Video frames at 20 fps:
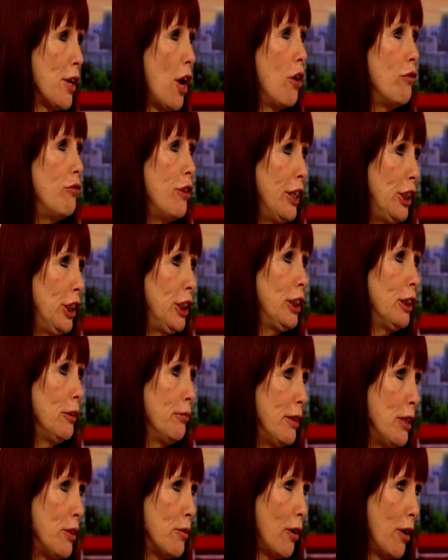that are registered
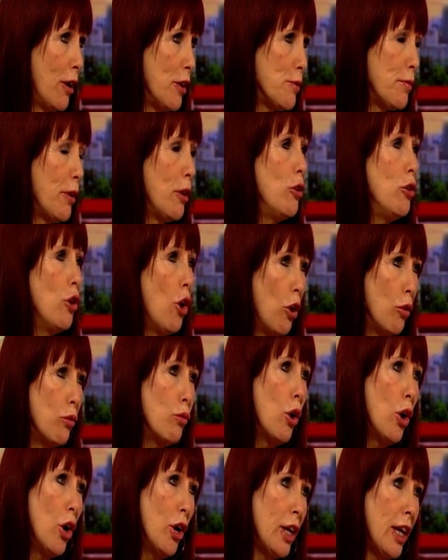midwives but not
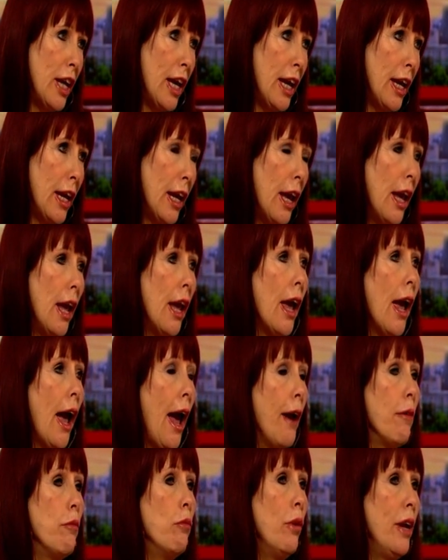working,
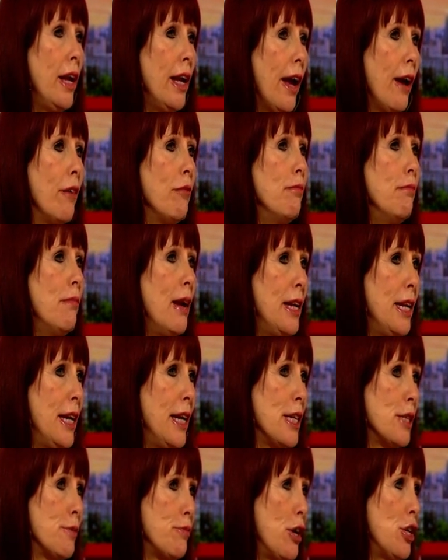and we have many
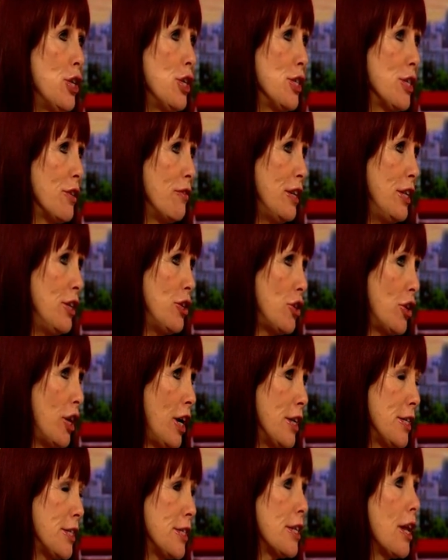expressions of
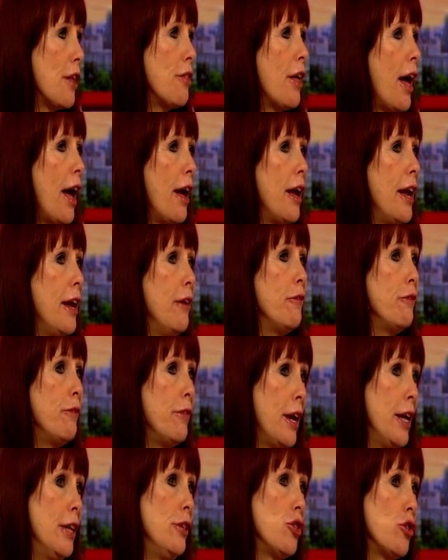interest that if
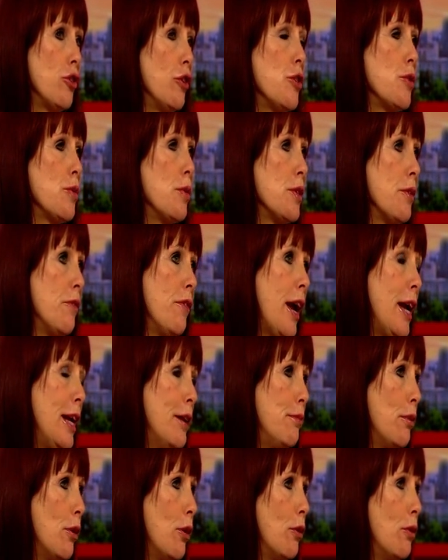insurance was
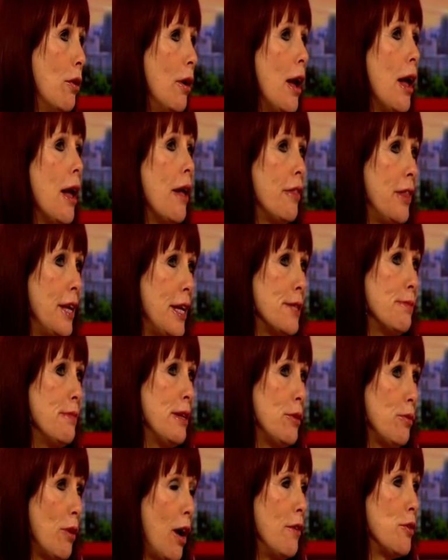available, these
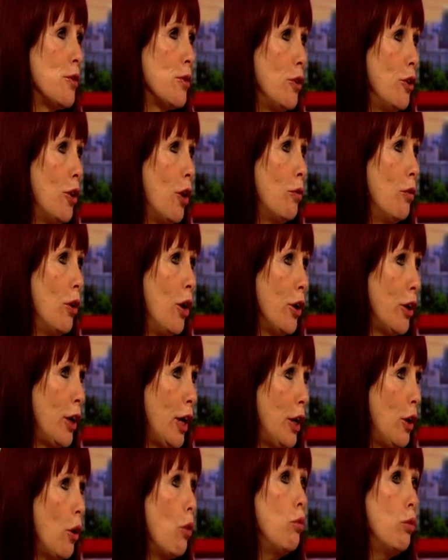midwives who are not
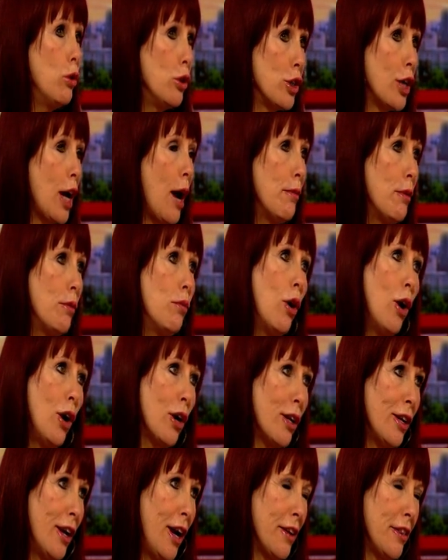working would come and
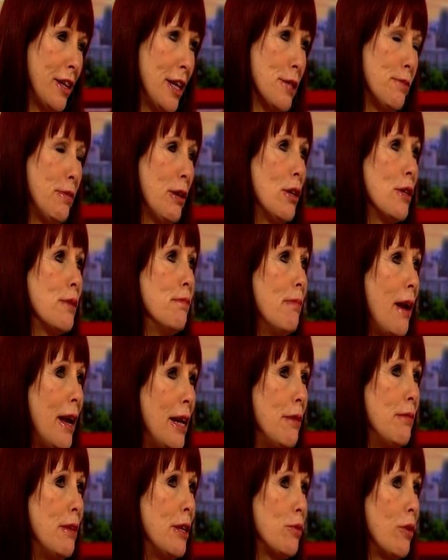work like this, because
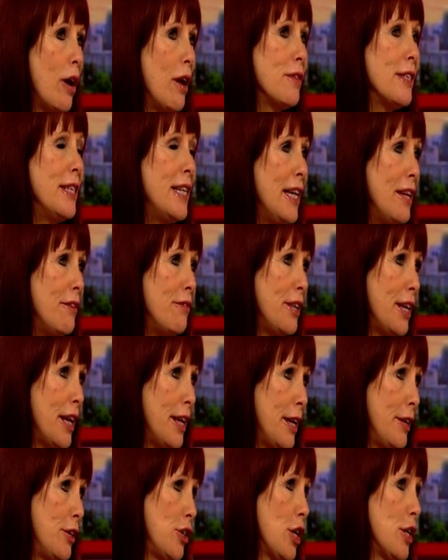many midwives leave the
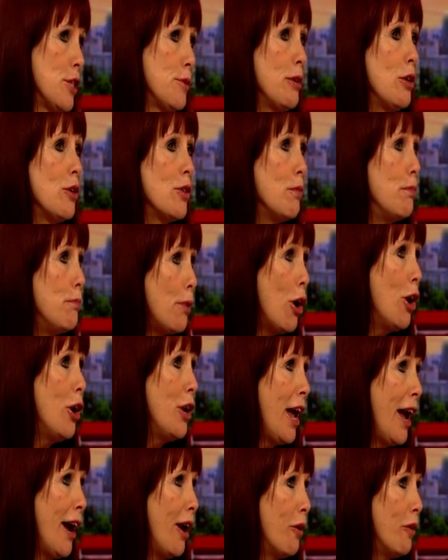NHS because of
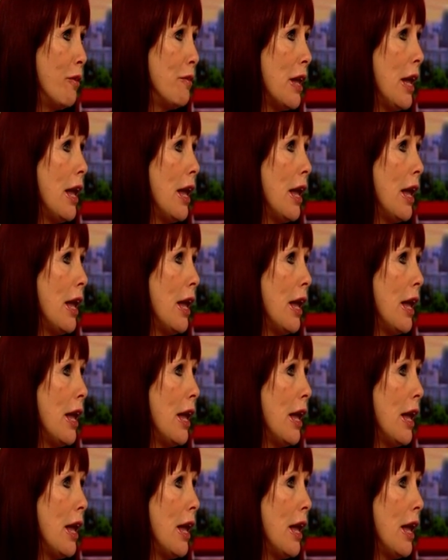burnout,